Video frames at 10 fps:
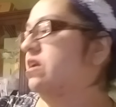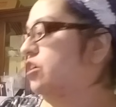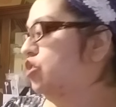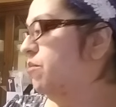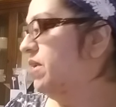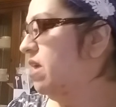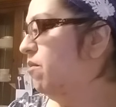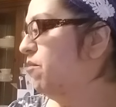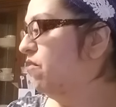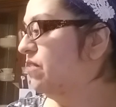German
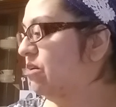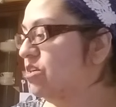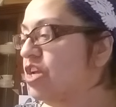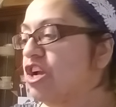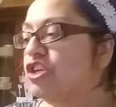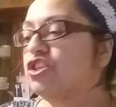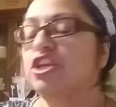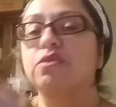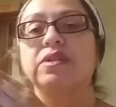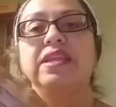chamomile flowers. So
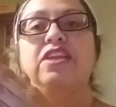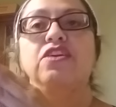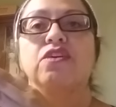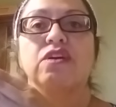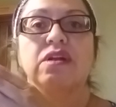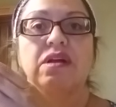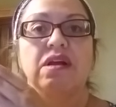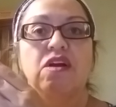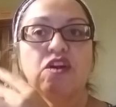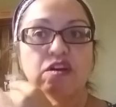you will need your
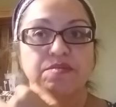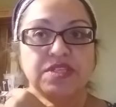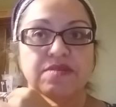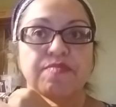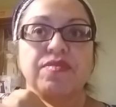herbs,